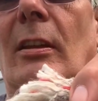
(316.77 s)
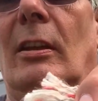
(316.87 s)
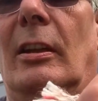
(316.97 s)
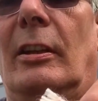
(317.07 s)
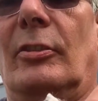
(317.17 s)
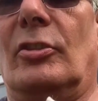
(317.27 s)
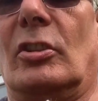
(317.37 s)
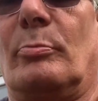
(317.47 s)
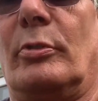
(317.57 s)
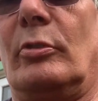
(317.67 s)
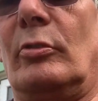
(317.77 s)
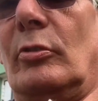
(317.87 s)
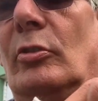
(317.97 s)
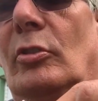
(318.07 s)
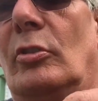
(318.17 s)
and then just put
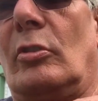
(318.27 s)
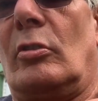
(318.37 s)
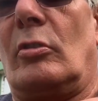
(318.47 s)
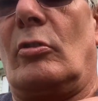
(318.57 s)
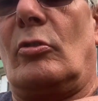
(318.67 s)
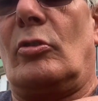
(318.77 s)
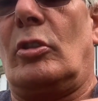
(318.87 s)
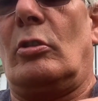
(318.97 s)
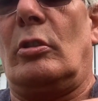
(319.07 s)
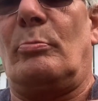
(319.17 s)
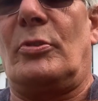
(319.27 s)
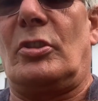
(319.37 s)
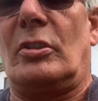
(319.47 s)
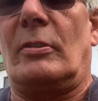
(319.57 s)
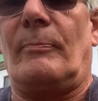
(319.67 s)
2
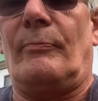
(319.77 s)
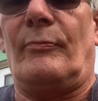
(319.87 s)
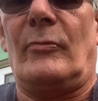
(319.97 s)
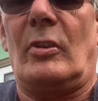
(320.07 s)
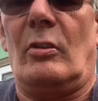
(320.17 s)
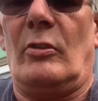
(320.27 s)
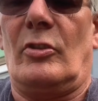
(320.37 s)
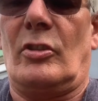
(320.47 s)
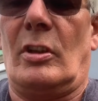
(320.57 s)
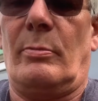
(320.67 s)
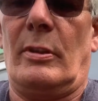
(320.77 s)
loops over the top